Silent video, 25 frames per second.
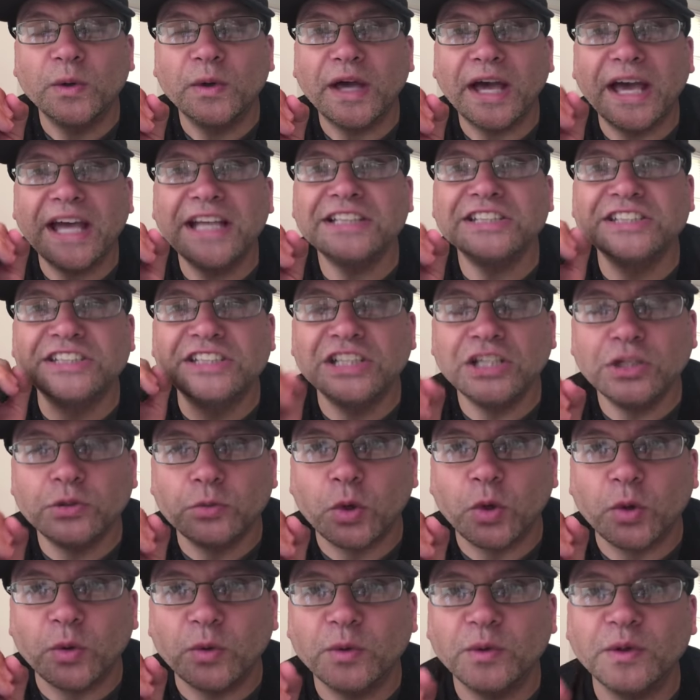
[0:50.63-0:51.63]
I had
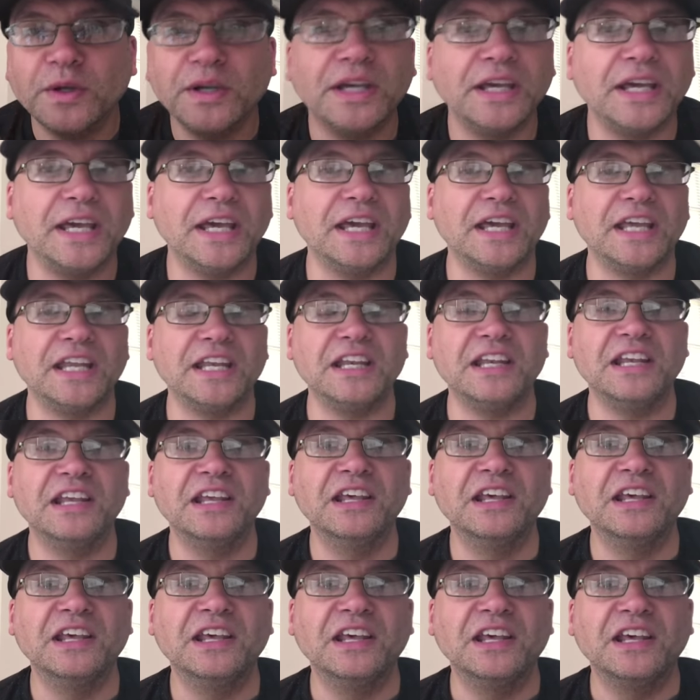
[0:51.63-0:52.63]
zero, and
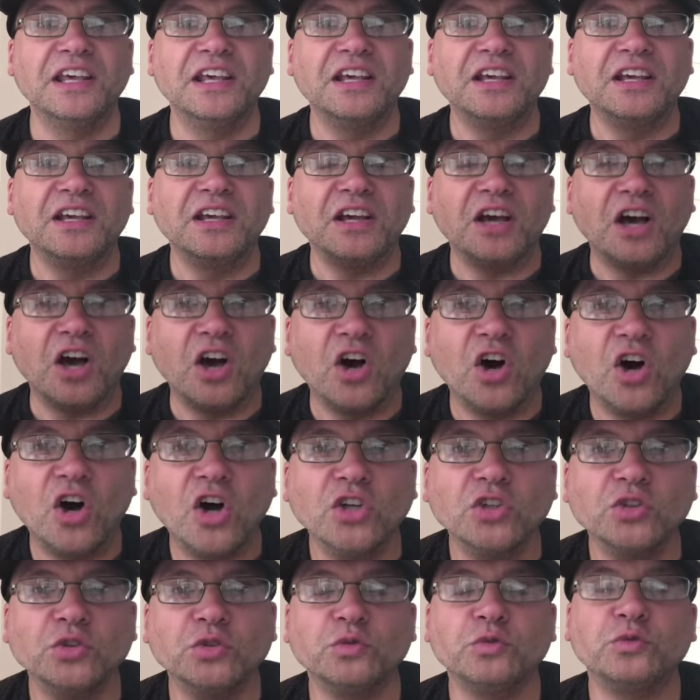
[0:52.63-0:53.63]
one
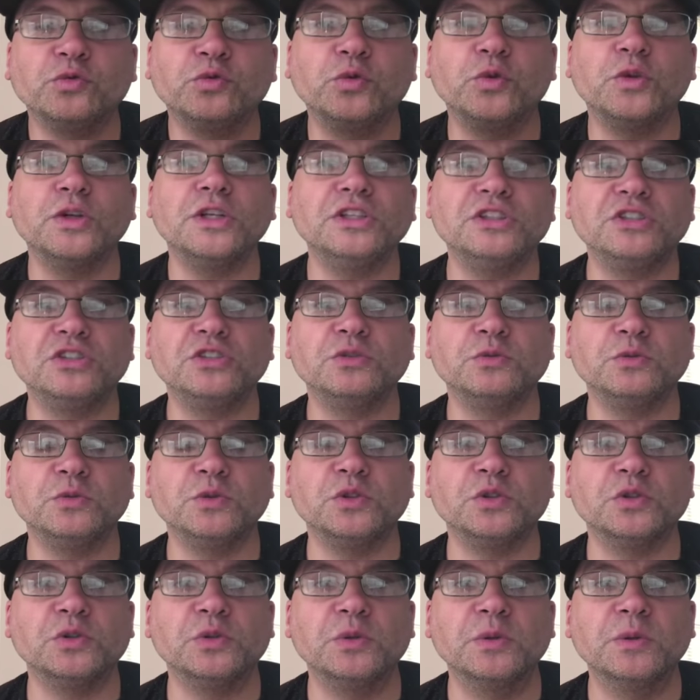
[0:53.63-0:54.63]
hundred forty-two of
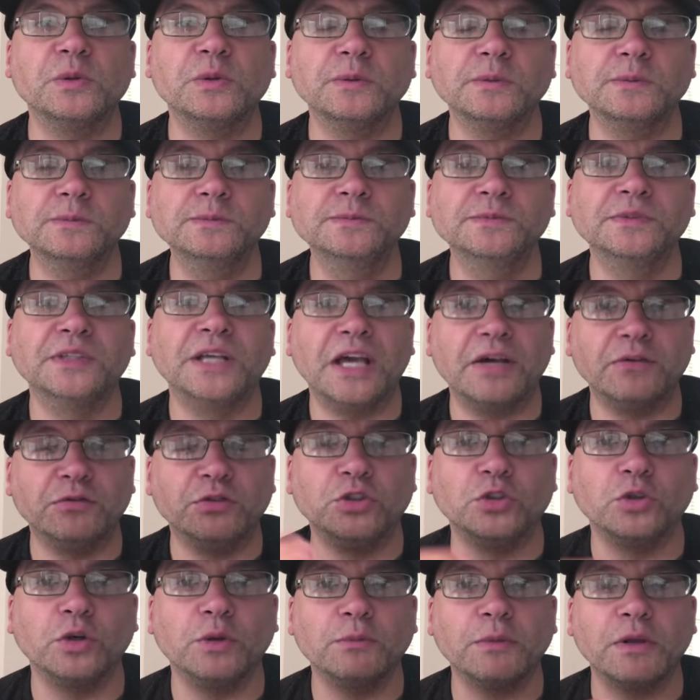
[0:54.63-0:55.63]
you have
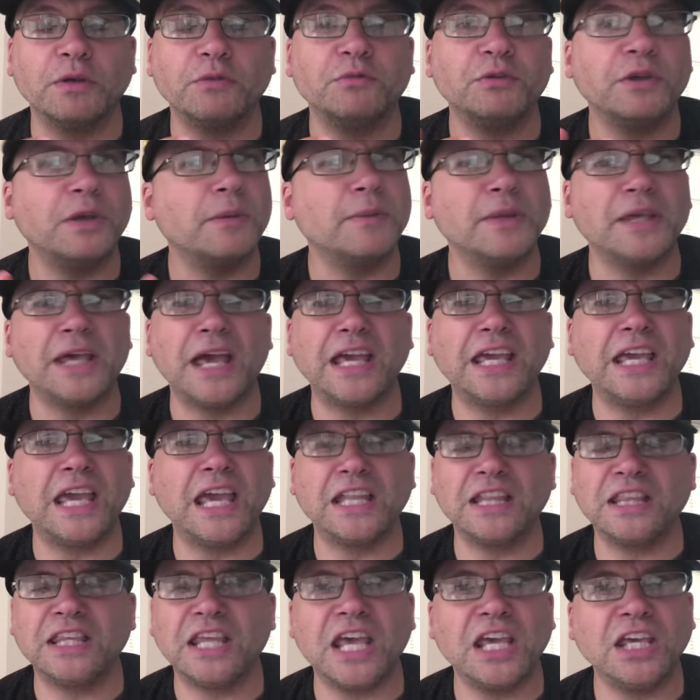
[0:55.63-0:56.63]
joined my family. I
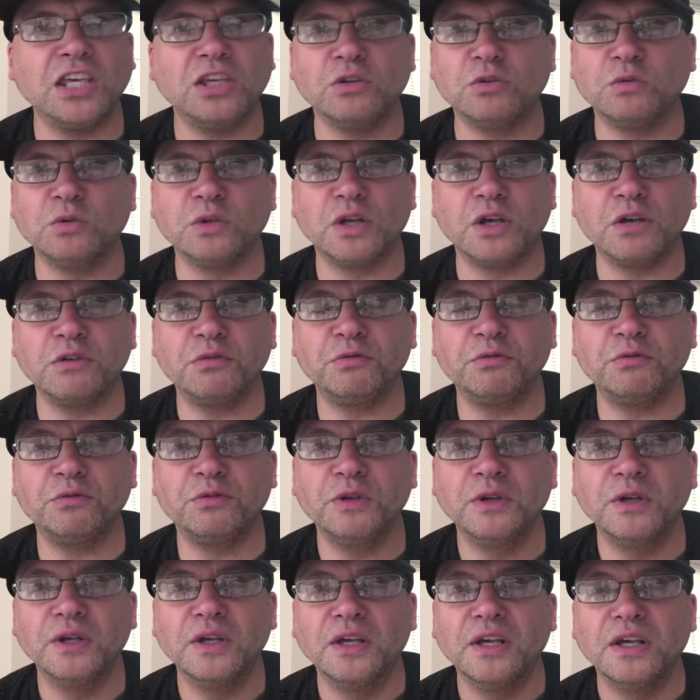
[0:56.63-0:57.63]
can't thank you
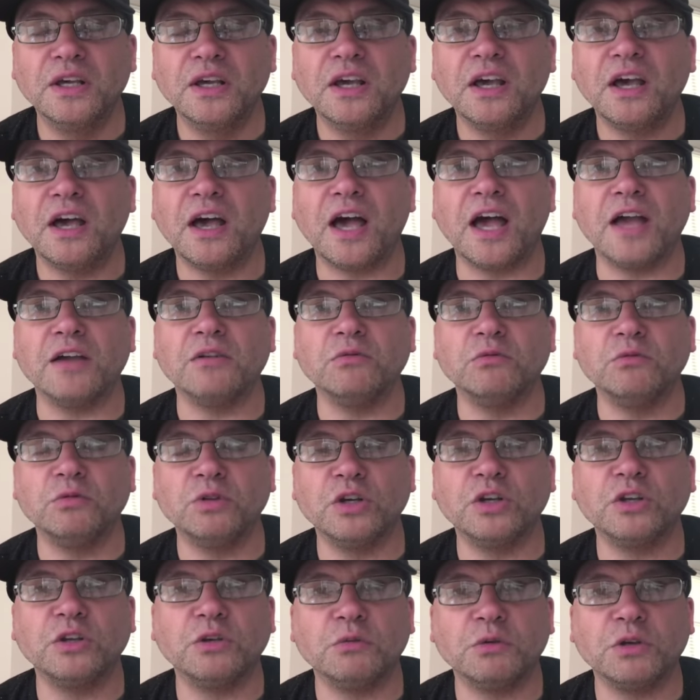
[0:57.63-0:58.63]
enough. I
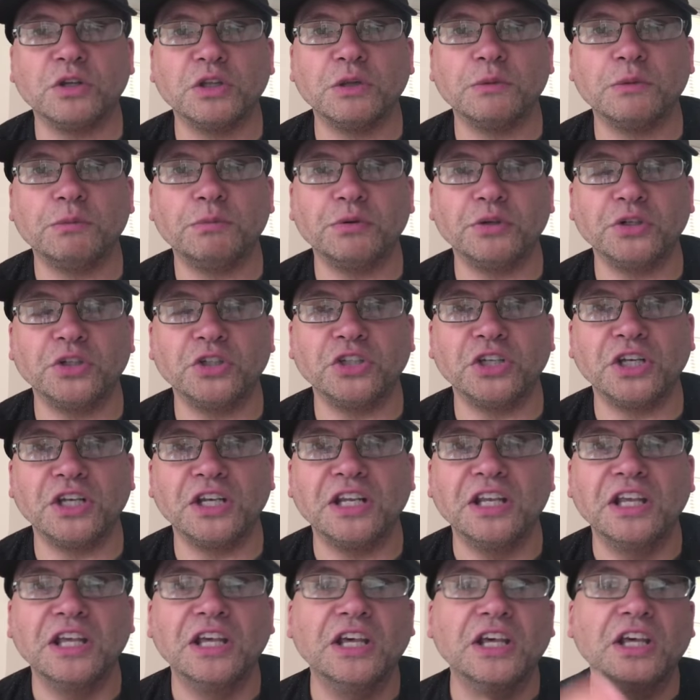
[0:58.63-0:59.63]
really, really appreciate
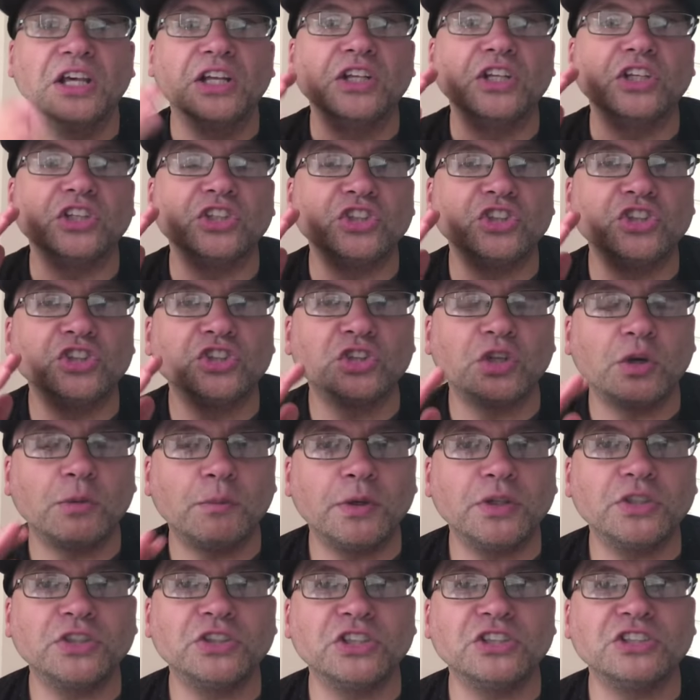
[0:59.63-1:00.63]
it. There's so
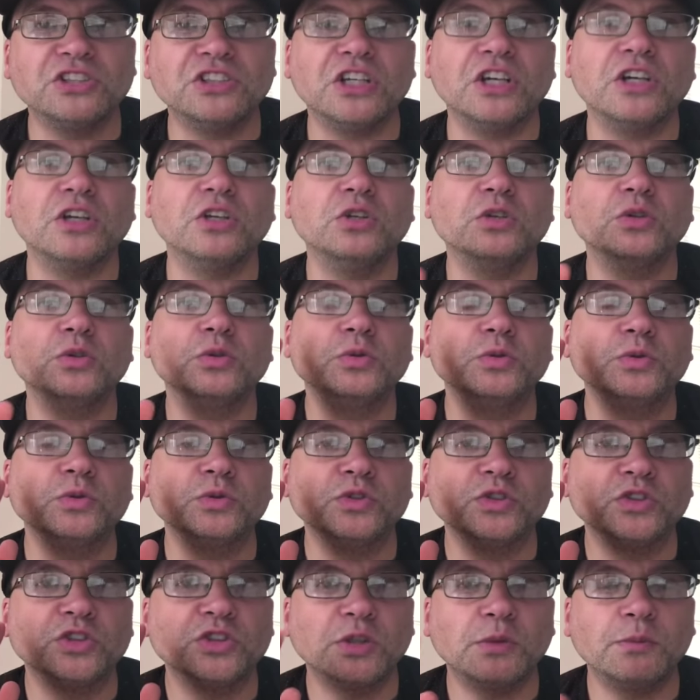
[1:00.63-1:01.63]
much to tell you,
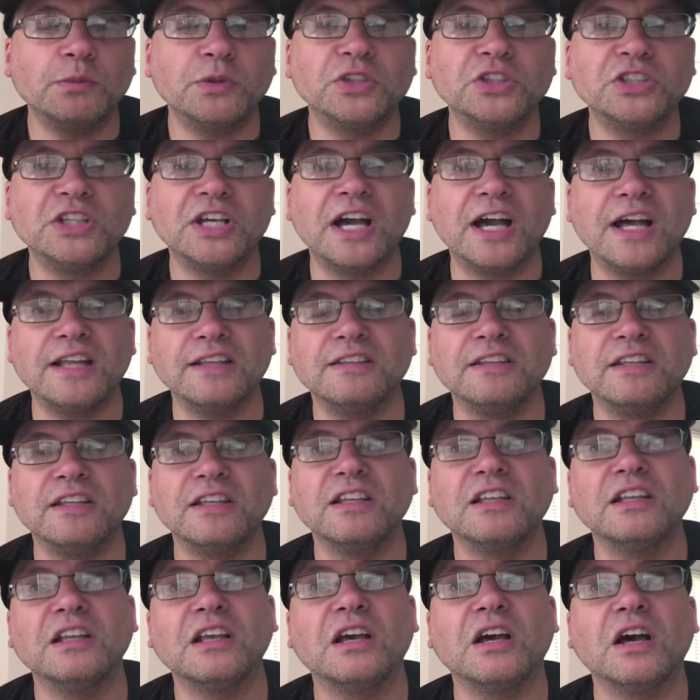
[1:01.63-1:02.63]
so much
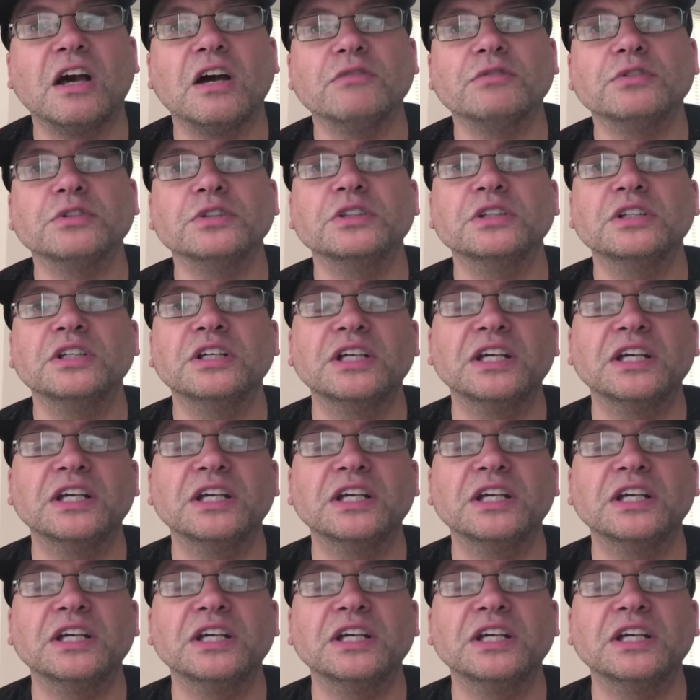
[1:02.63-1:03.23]
content to cover.